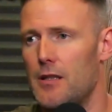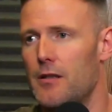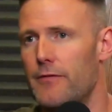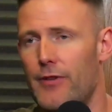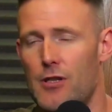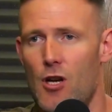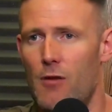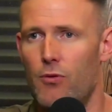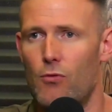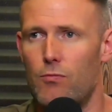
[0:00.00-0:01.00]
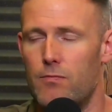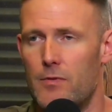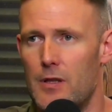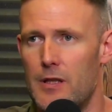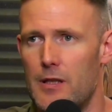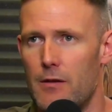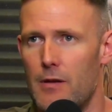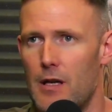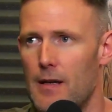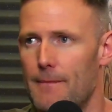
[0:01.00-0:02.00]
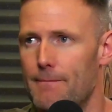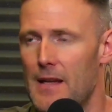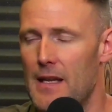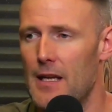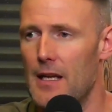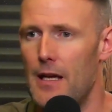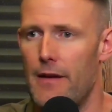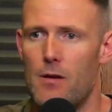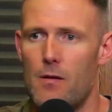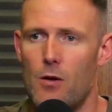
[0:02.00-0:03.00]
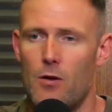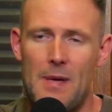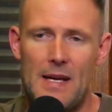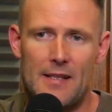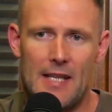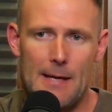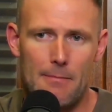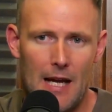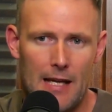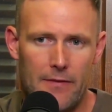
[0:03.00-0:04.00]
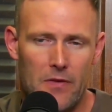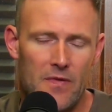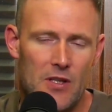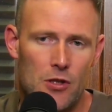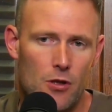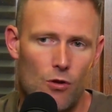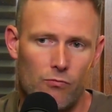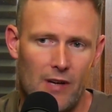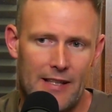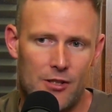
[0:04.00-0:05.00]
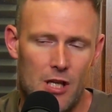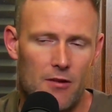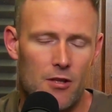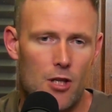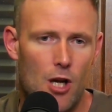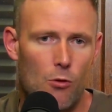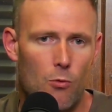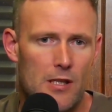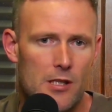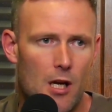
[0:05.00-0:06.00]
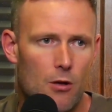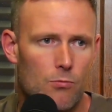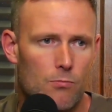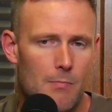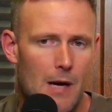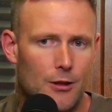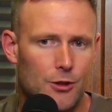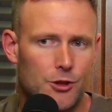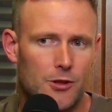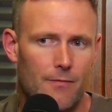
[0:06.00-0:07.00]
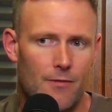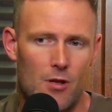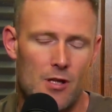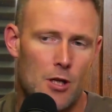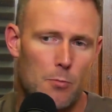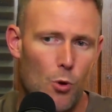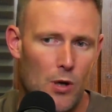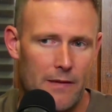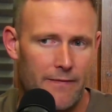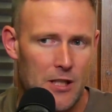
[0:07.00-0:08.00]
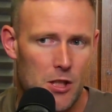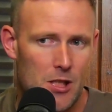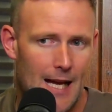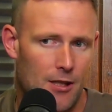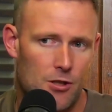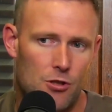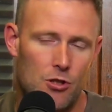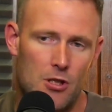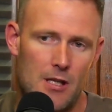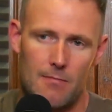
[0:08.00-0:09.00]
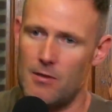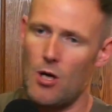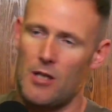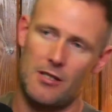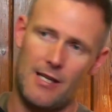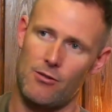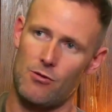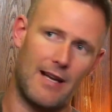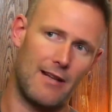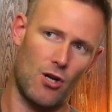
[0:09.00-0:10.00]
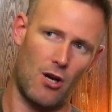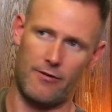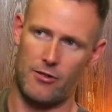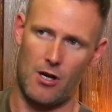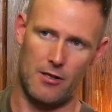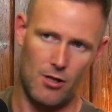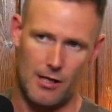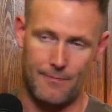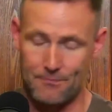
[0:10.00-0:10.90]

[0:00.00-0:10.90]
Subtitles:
For example, on a big deep lake, if you're fishing at long range, the undertow will be so much that there's no point in fishing slack because the line just carries on getting tighter and tighter and tighter.